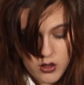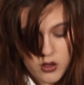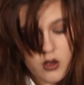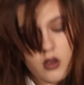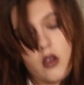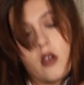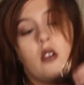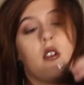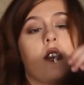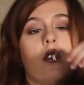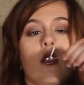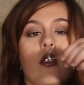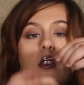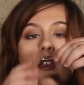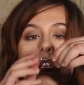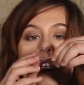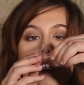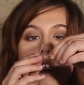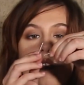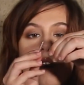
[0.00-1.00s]

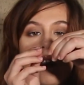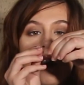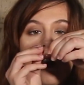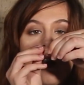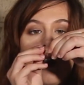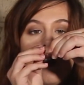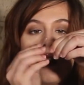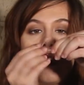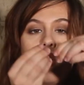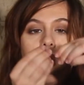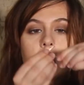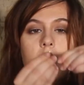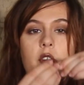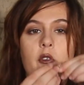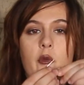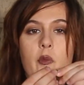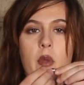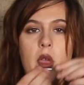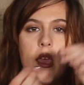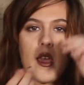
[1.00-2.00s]
There, I've got
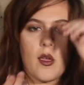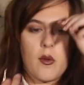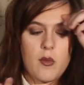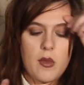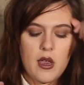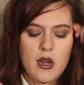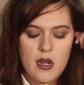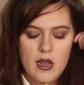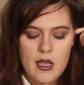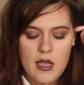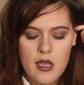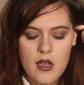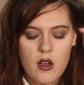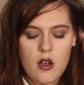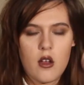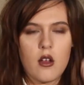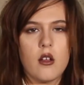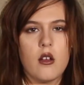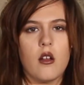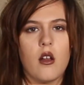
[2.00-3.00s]
enough pigment
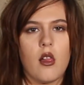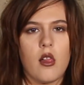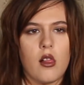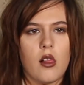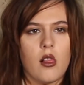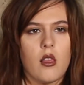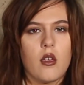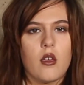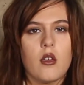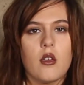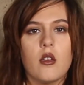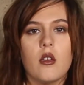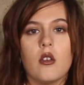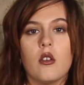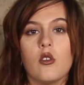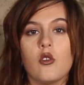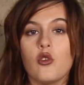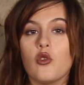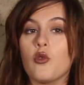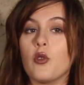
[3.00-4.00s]
here.
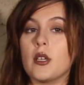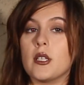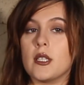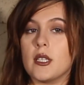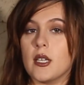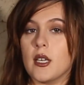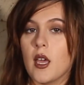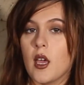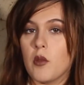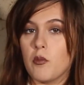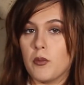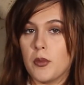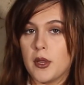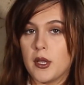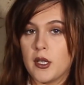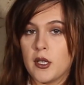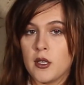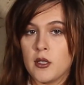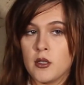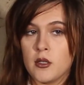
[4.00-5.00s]
Your wrist again,
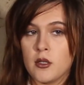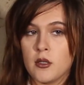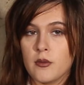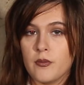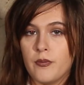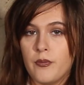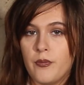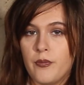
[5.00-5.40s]
please.